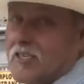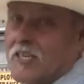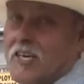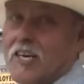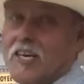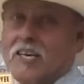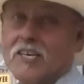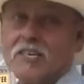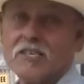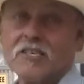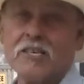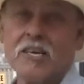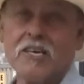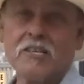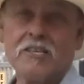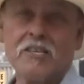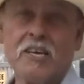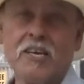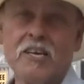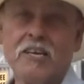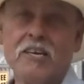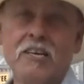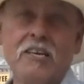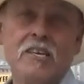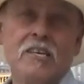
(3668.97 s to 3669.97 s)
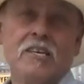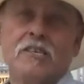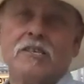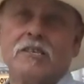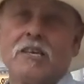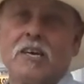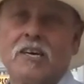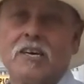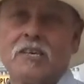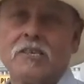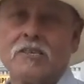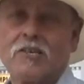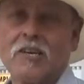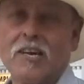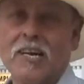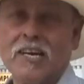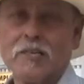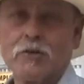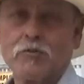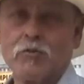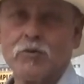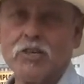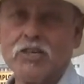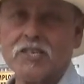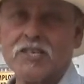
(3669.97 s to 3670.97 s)
uh, Sunday, uh, July
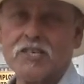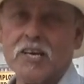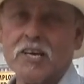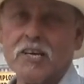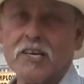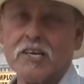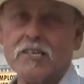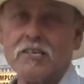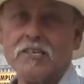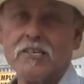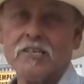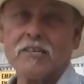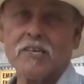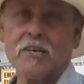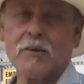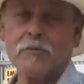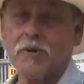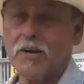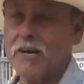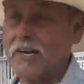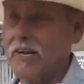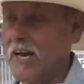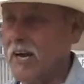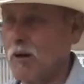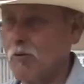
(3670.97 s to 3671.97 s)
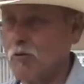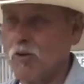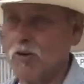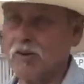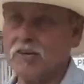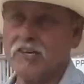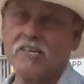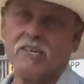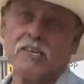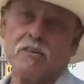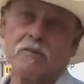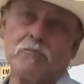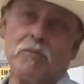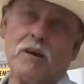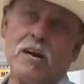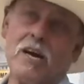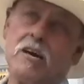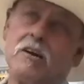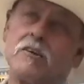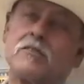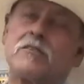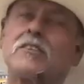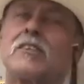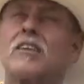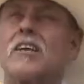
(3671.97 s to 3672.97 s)
22nd, and right now we're looking at
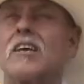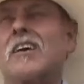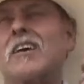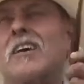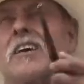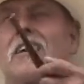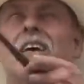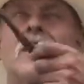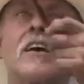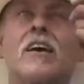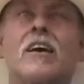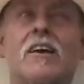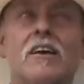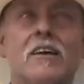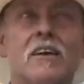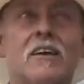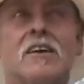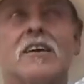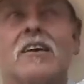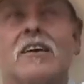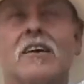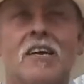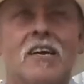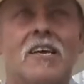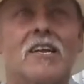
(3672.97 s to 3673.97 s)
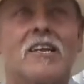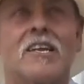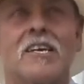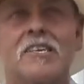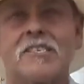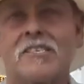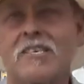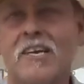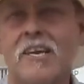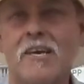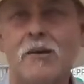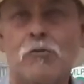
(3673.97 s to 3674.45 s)
about, eh, let's say